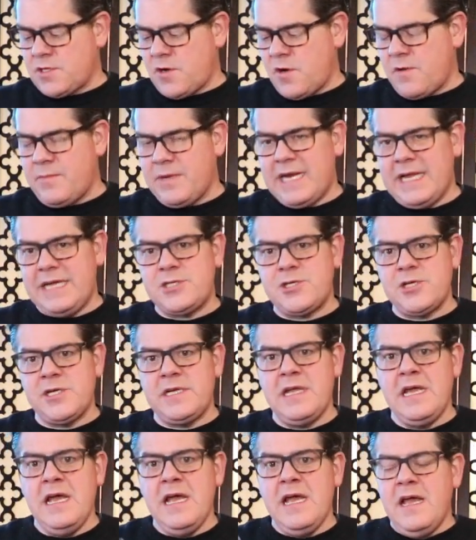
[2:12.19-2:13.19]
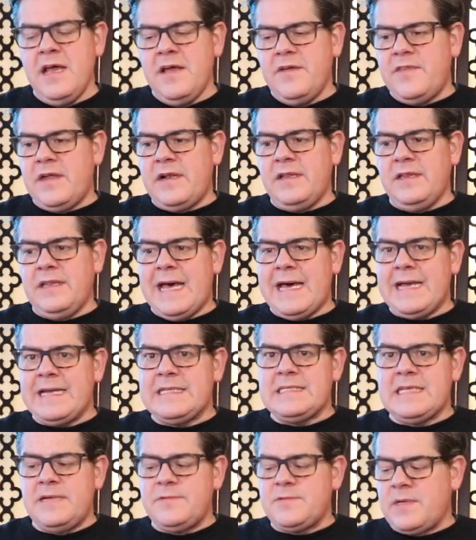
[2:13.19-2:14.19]
carbonation that a lot
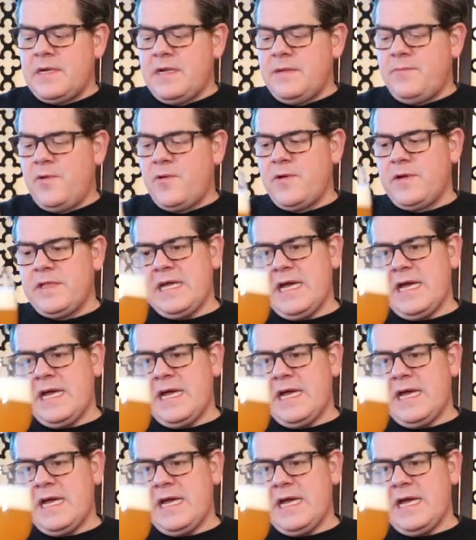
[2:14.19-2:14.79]
of times when I pour the